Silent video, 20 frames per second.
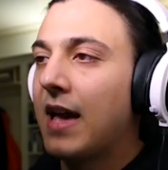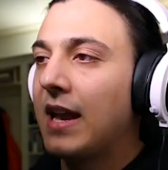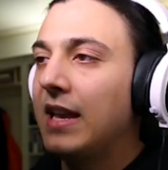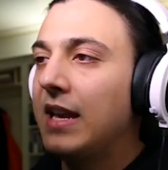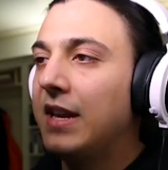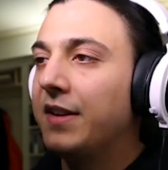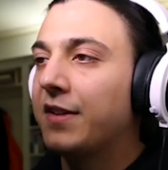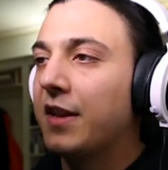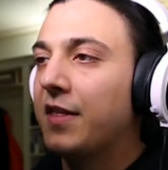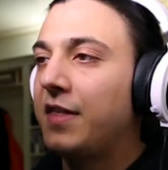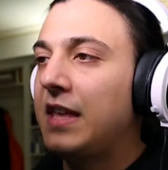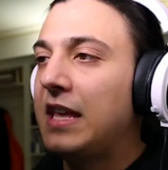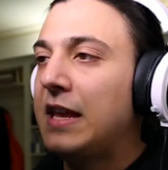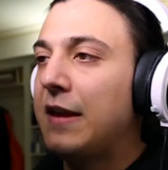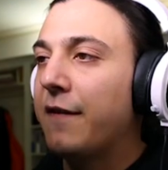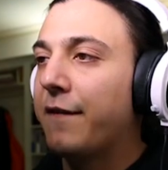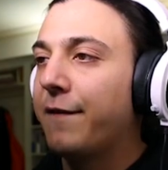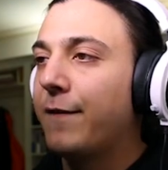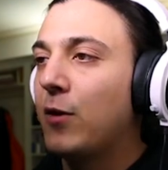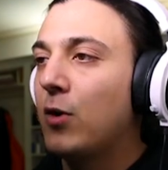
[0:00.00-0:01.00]
That is the
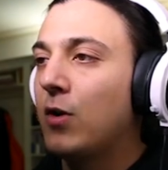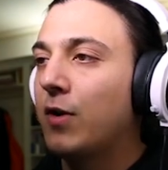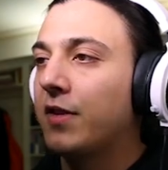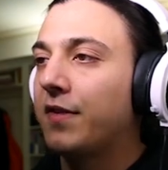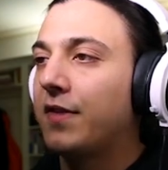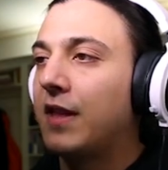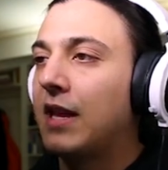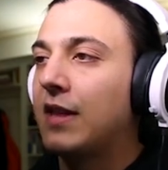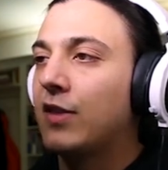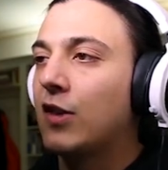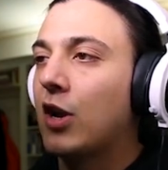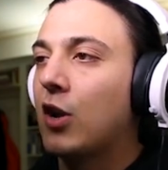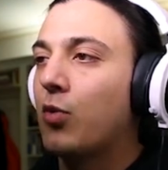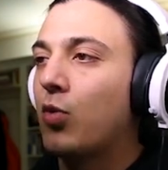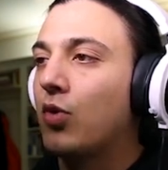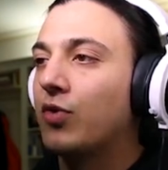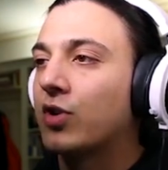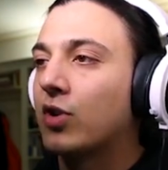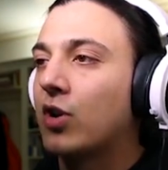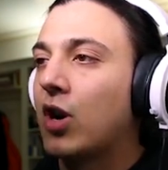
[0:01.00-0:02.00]
first thing that I
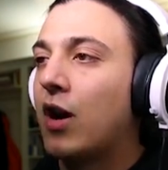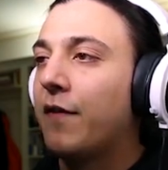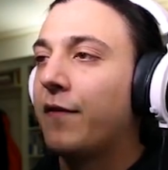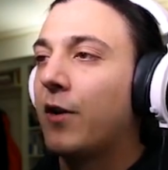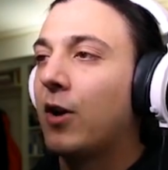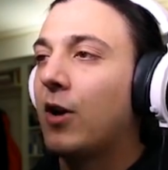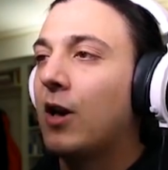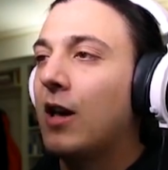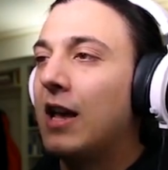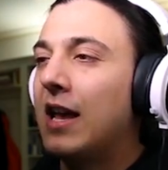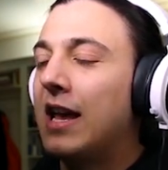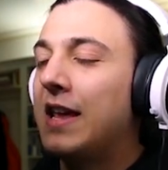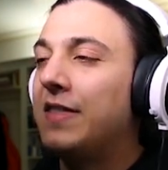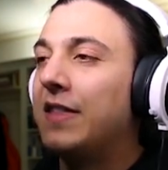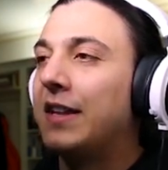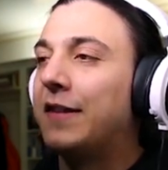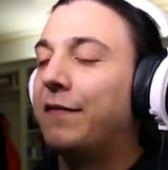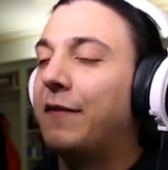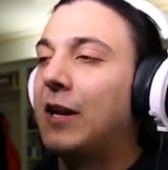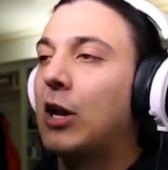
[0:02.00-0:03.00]
want to cover in
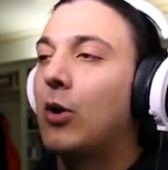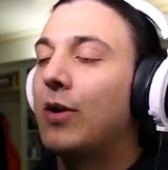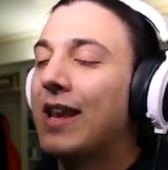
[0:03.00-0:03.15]
this video,